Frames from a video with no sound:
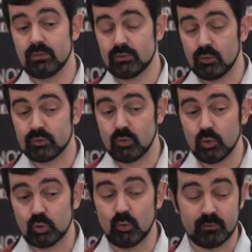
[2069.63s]
source
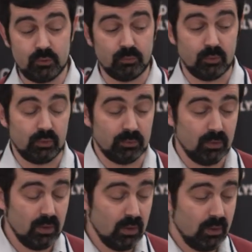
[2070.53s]
code of new program.
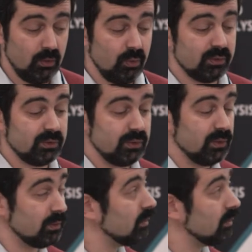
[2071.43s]
You can see